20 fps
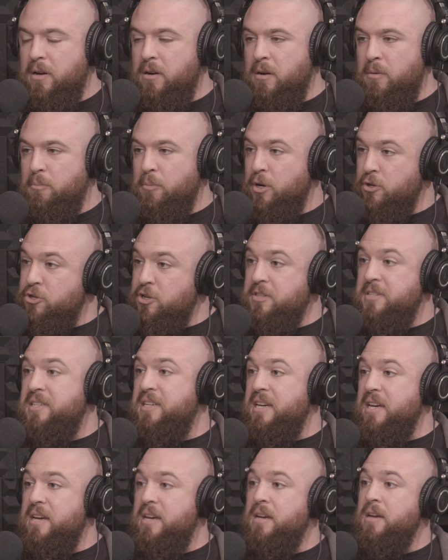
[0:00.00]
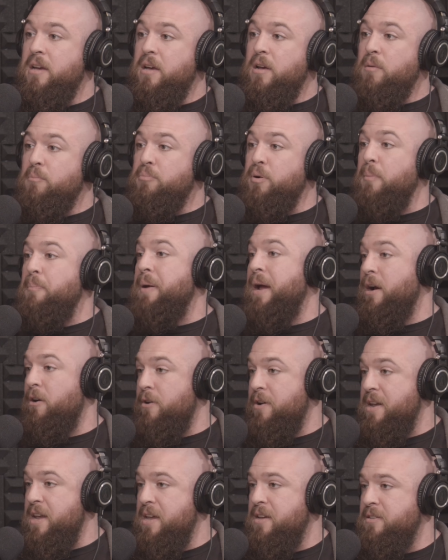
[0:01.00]
emergency
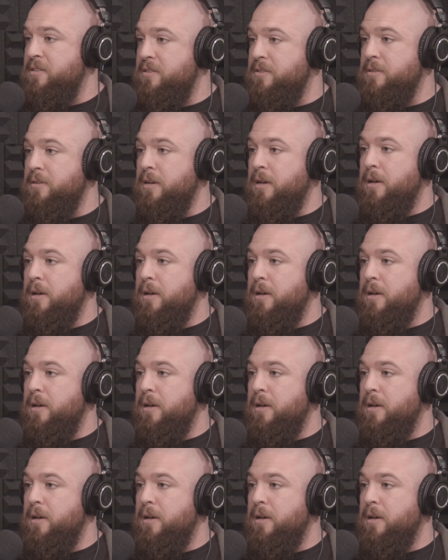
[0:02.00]
preparedness.